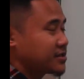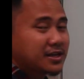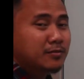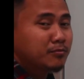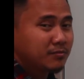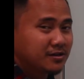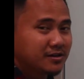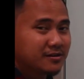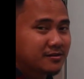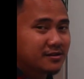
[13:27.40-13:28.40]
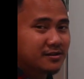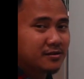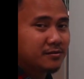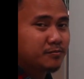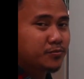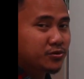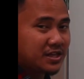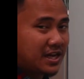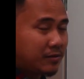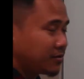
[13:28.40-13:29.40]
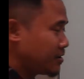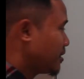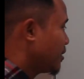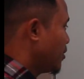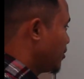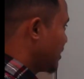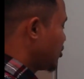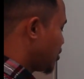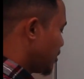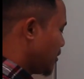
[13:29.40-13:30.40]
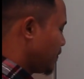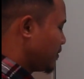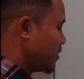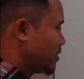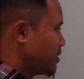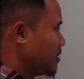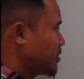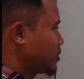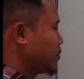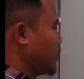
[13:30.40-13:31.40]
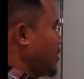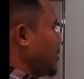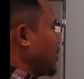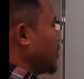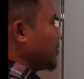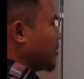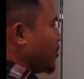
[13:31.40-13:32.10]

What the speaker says: just going to put the number on each of the square, on